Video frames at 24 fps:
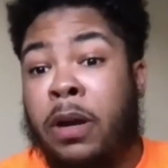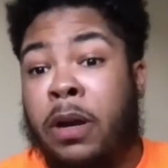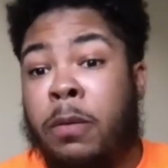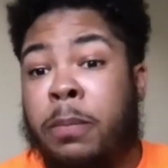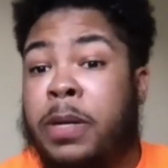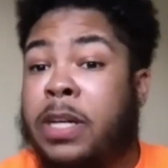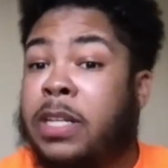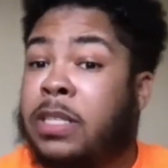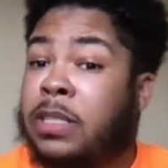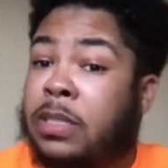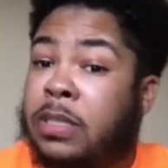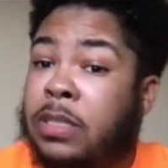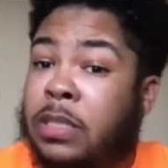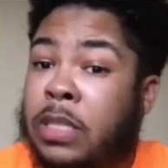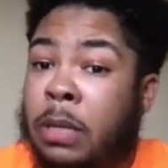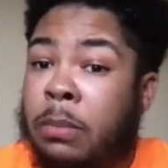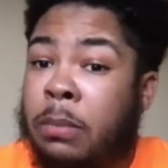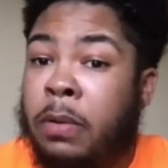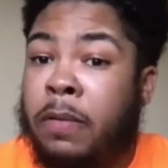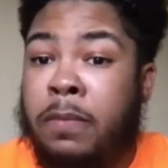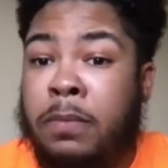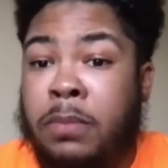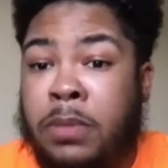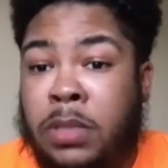because it's coming
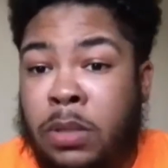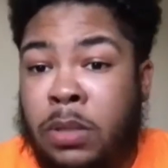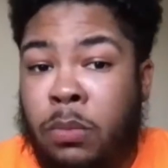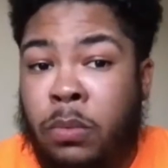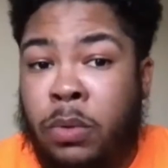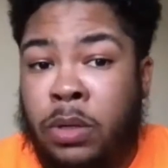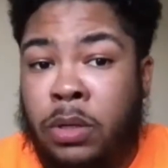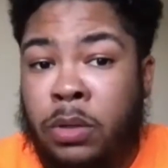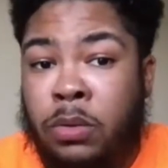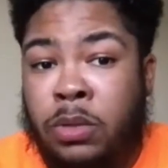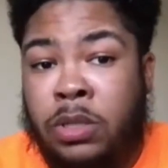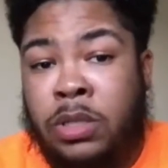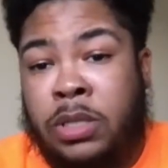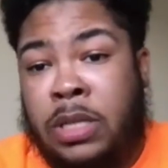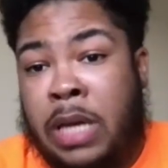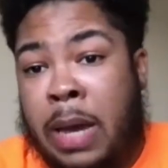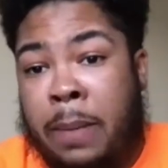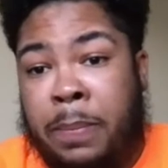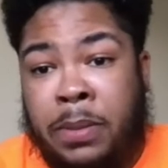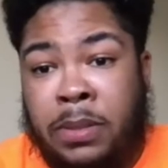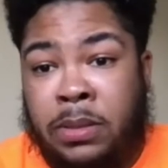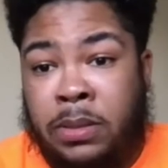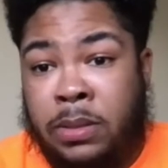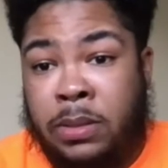from someone who just
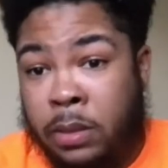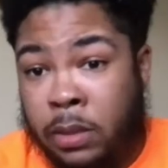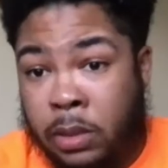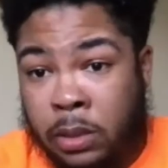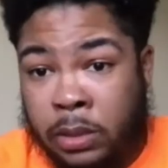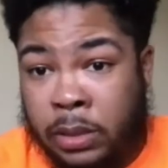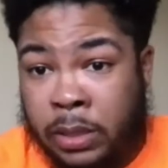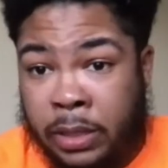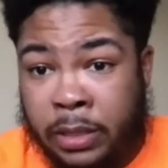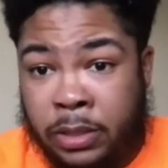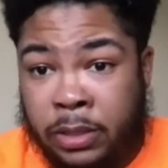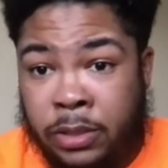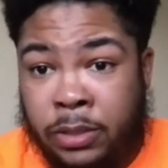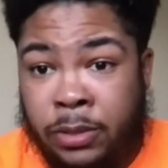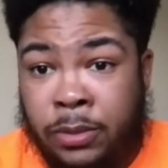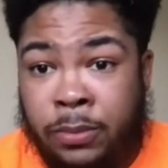happens to look like you.